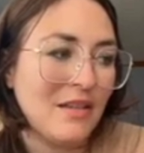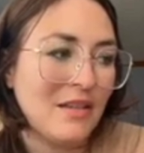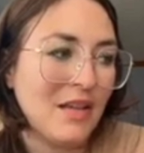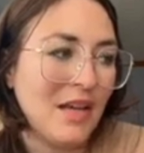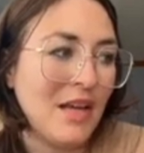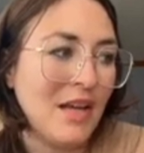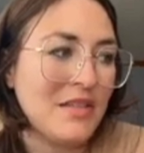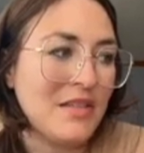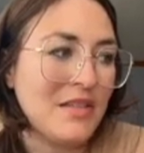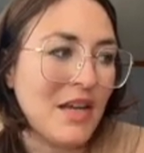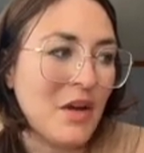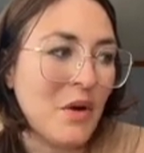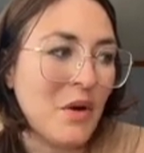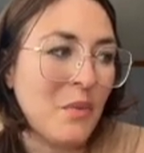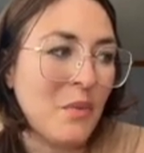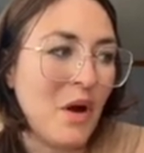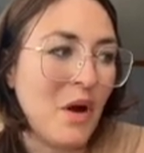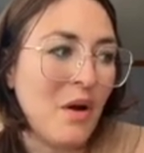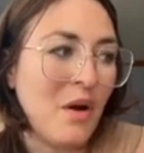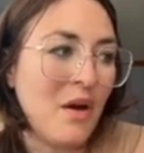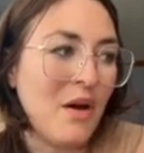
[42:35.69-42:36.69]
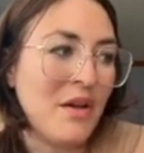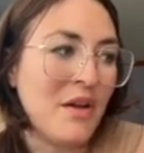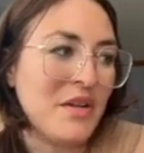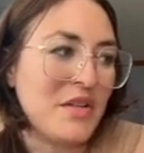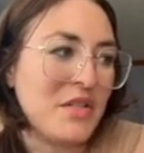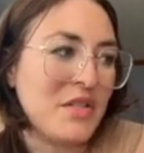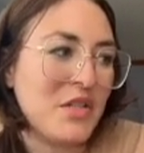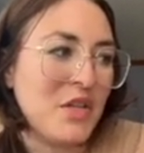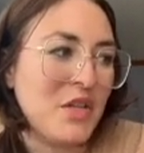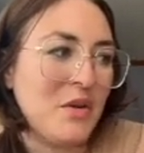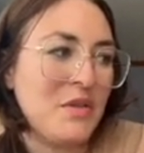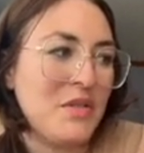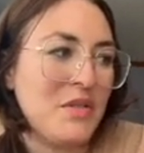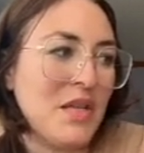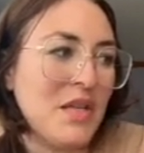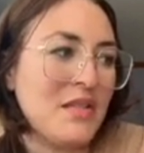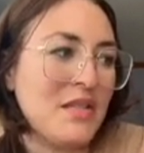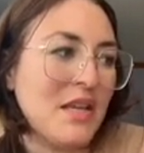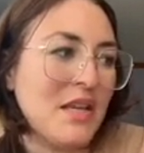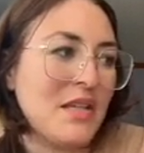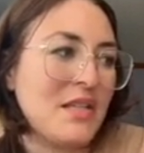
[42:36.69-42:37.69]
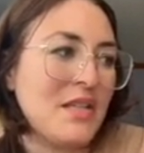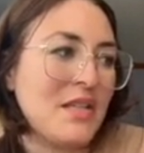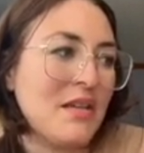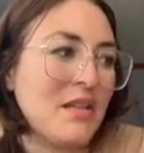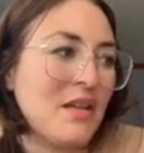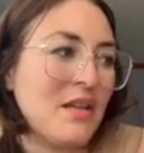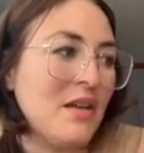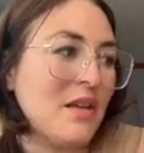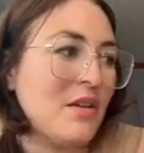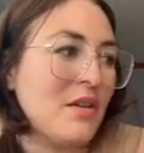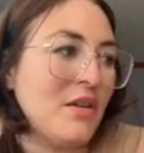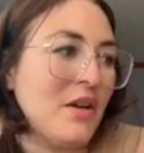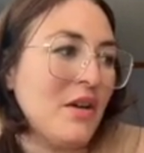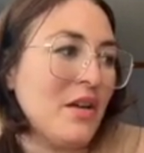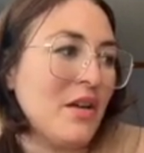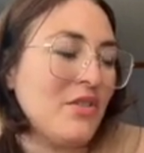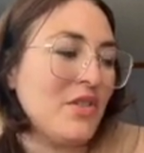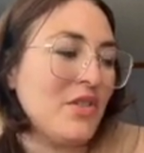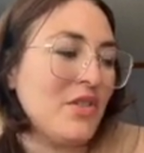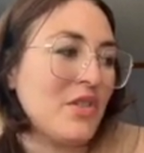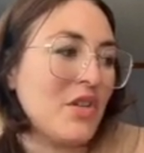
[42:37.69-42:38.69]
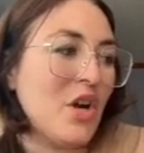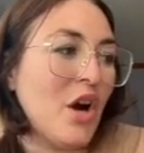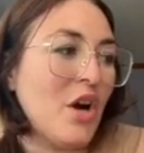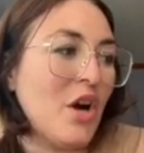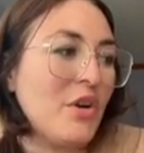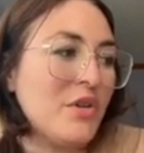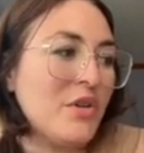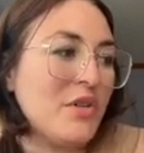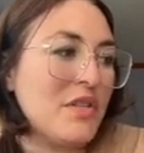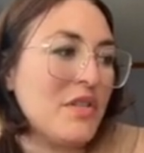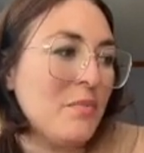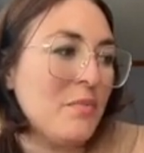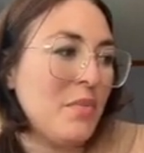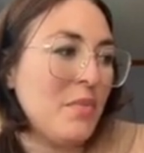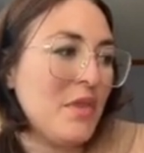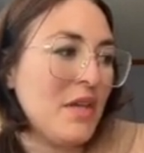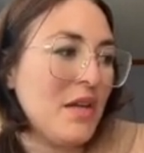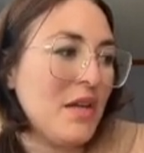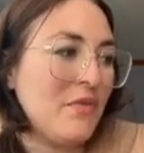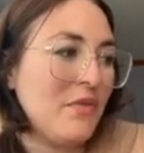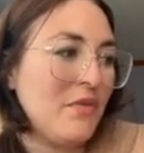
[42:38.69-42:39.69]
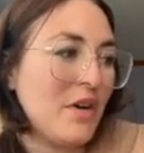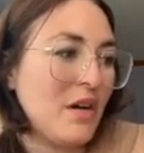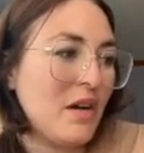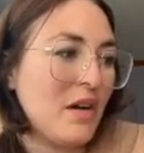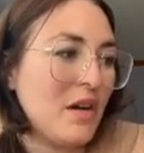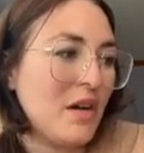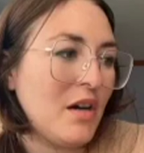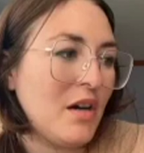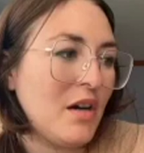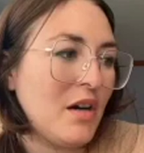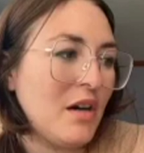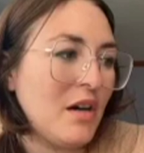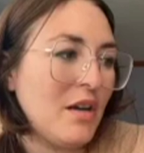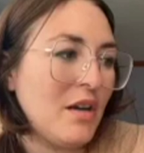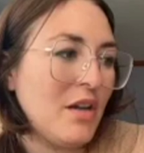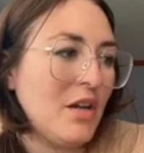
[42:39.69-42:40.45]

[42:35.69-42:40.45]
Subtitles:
it's like an excuse that's like gonna just garner sympathy for her,